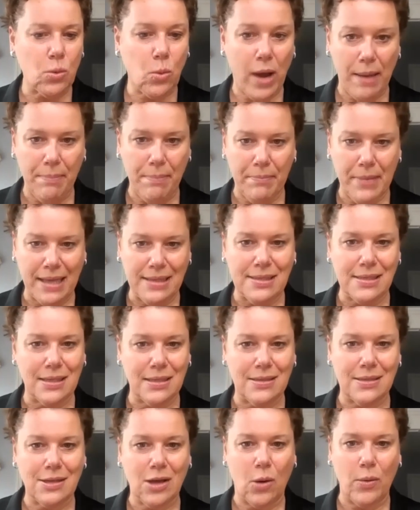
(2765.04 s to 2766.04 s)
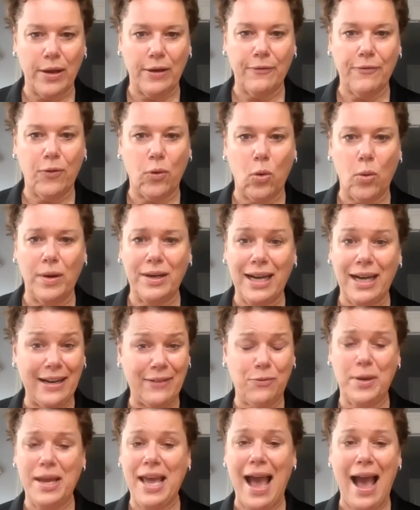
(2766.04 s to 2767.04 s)
way medicine's going forward. And if
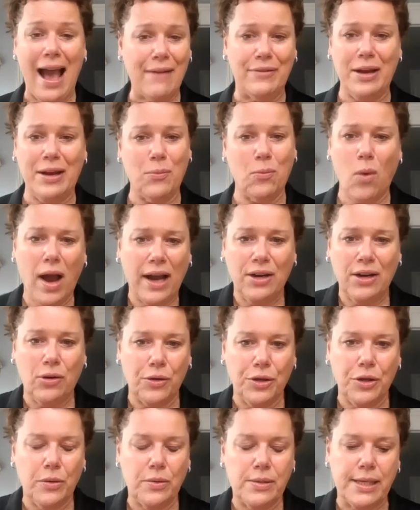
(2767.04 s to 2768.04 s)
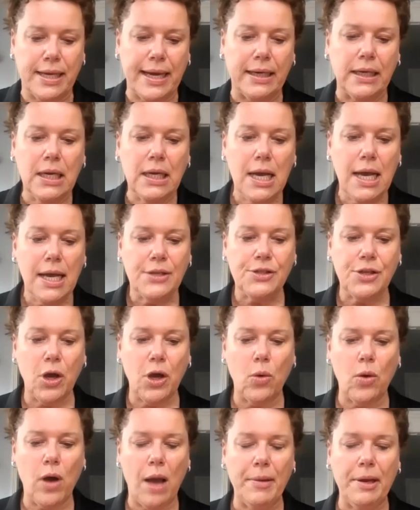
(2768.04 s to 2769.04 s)
we have it, why not use it?
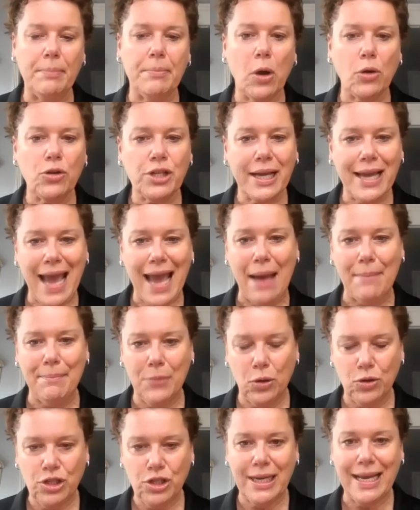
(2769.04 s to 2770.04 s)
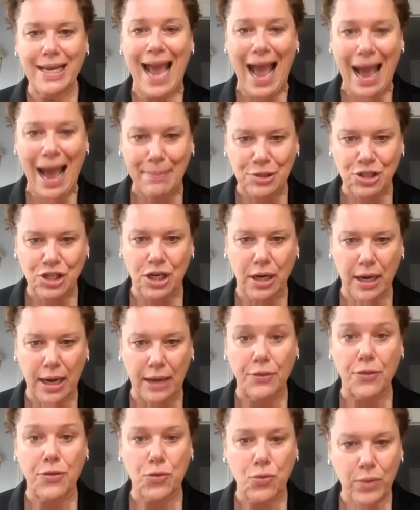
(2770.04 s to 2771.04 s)
So, I mean, motion capture
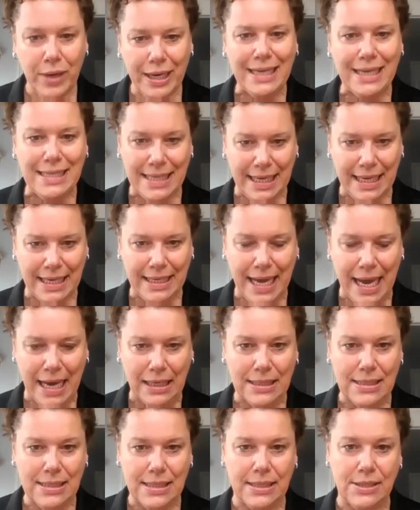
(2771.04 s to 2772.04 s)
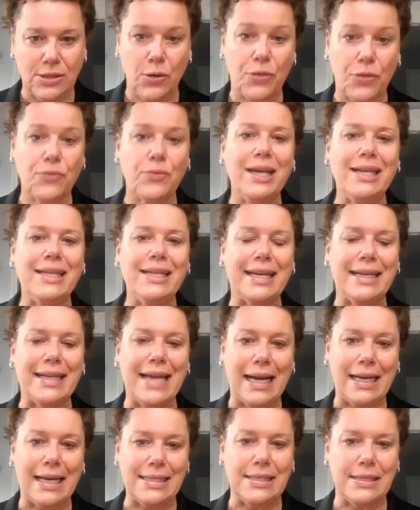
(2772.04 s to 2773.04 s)
and 3D analysis. So 3D
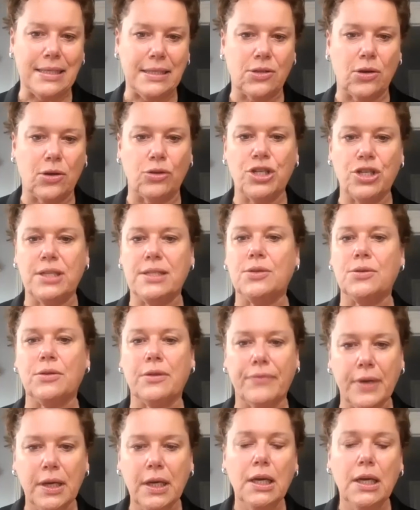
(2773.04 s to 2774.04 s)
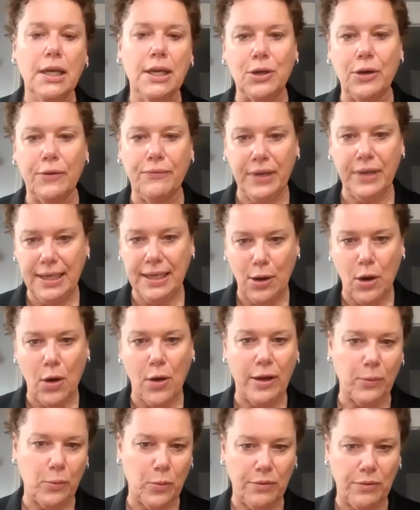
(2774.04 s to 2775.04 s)
analysis is not just sort of,
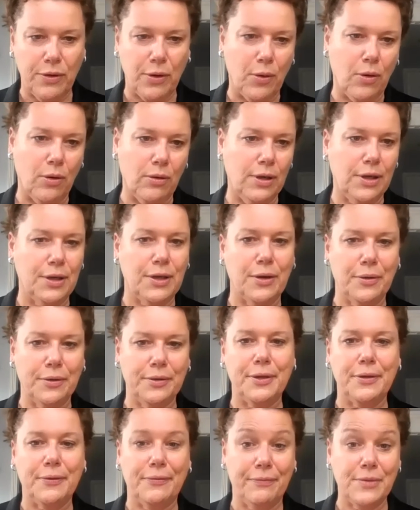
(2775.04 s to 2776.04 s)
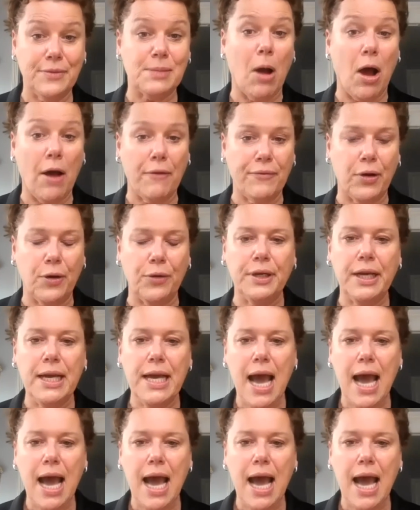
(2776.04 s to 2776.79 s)
videoing with your, your smartphone,